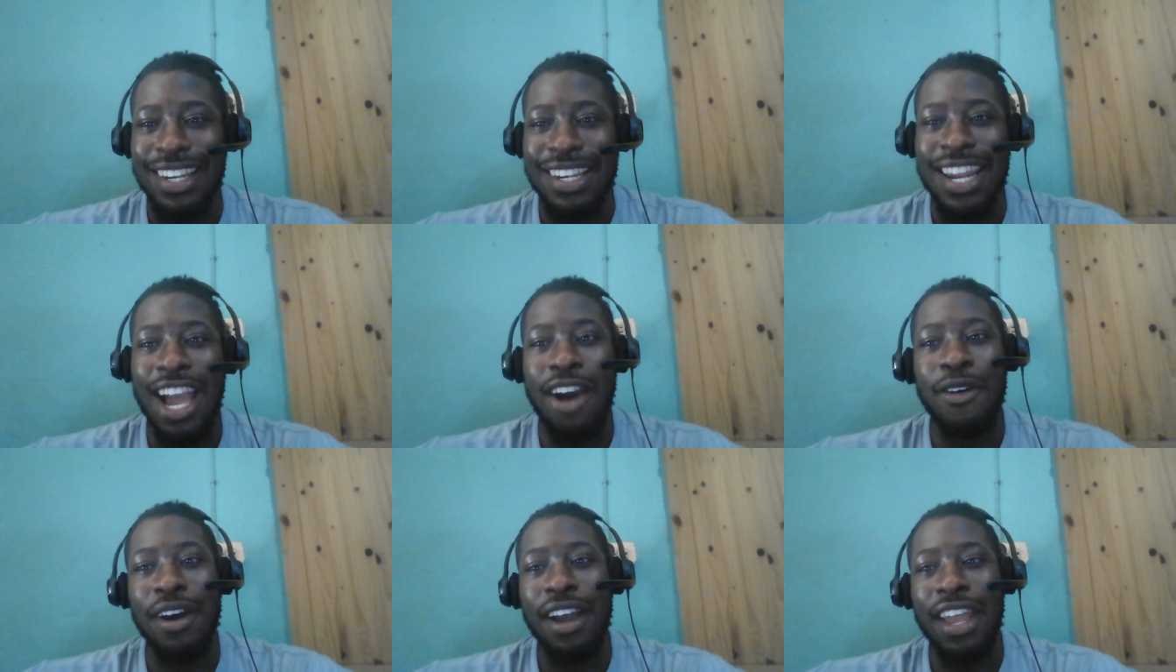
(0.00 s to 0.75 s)

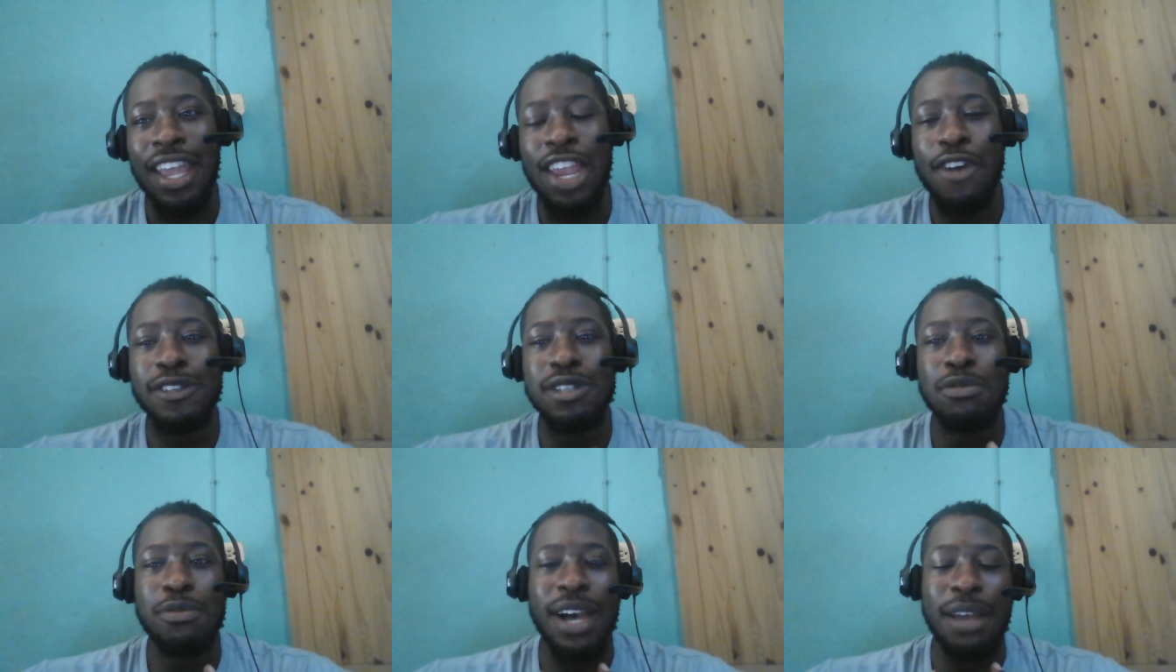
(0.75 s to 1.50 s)
Now, here's
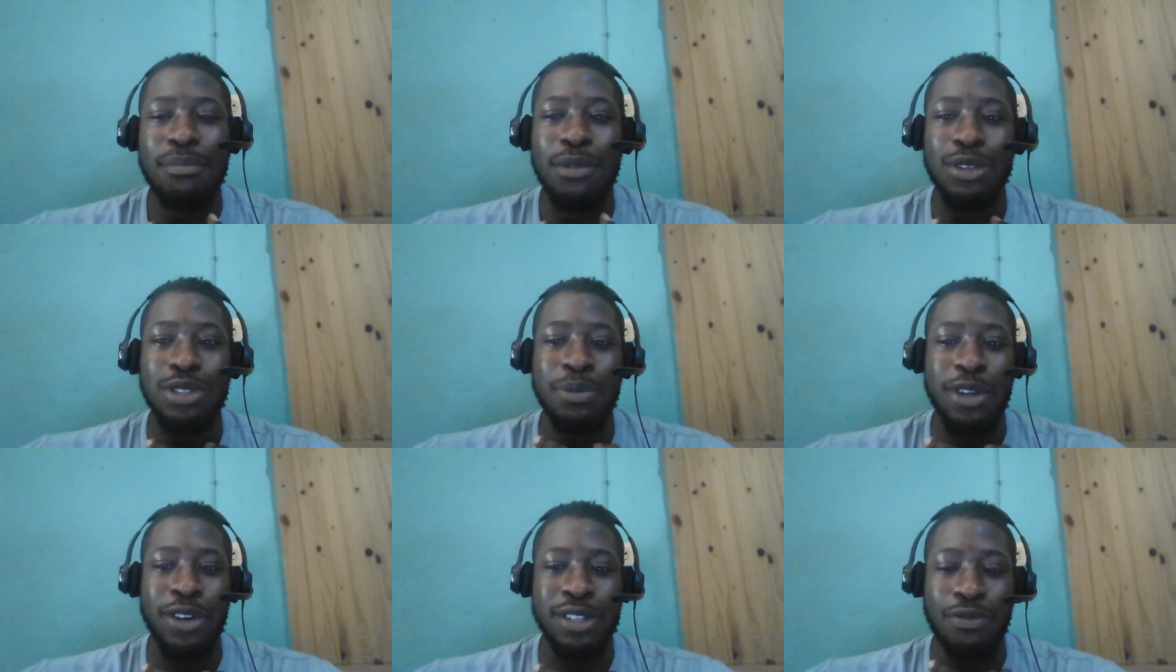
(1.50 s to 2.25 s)
some of my
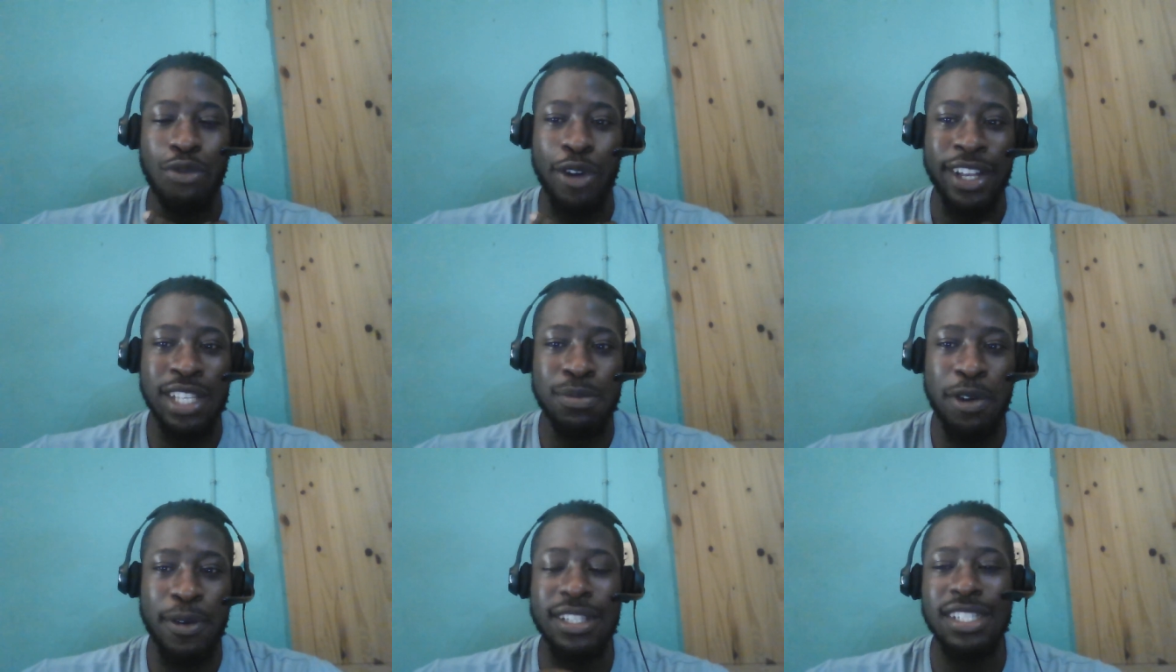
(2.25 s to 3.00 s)
multiple years of work
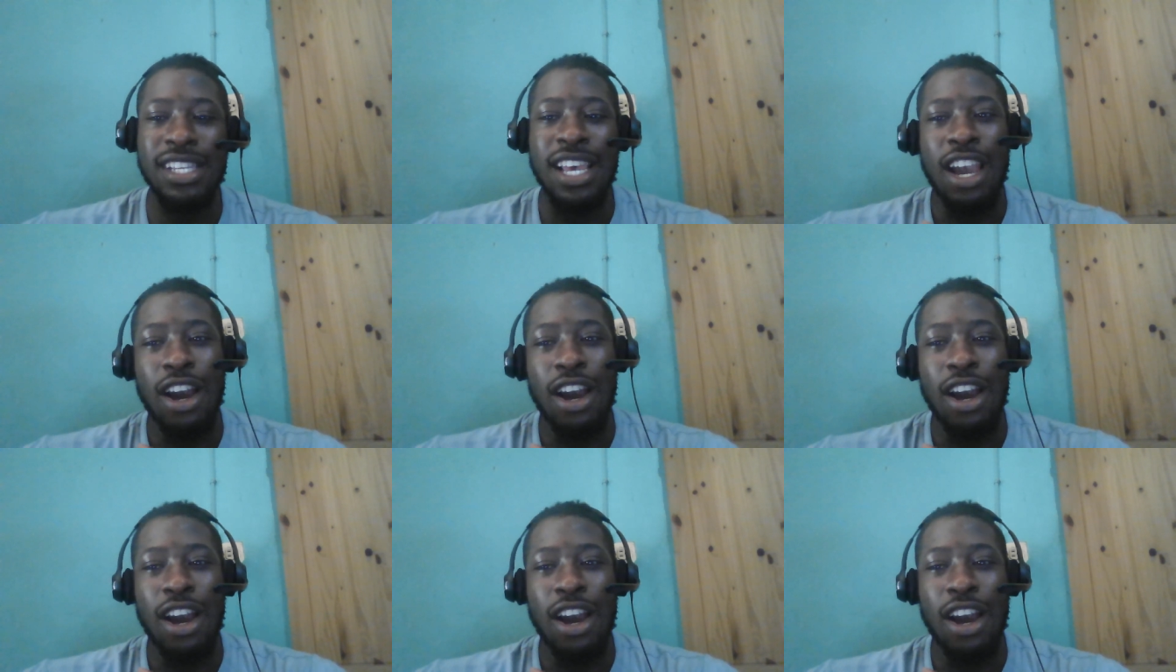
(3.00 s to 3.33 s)
experience